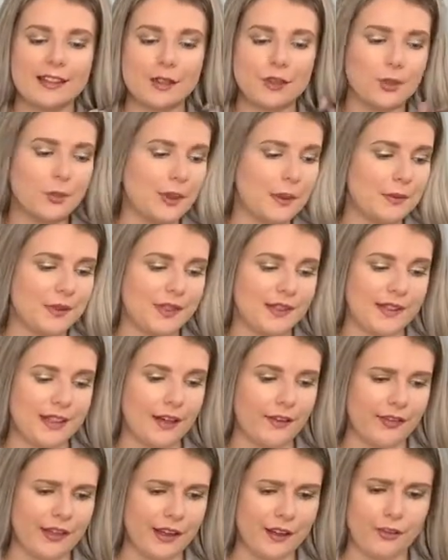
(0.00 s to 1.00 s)
You'll be able to see, I
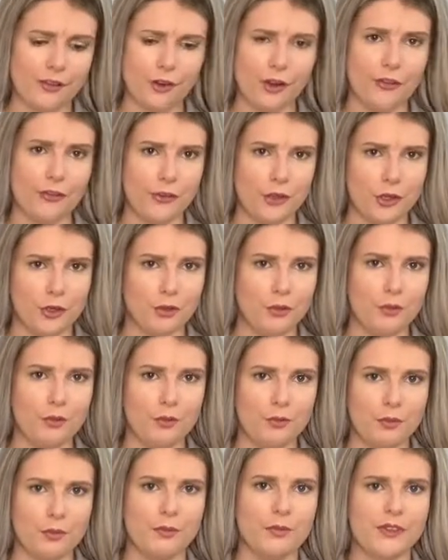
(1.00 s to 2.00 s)
think I've got a few
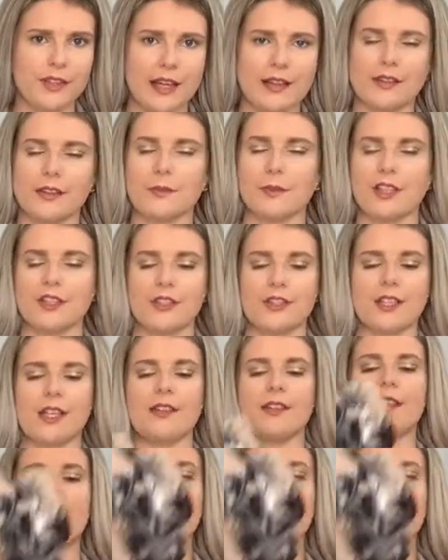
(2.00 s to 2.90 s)
sets of matching sets in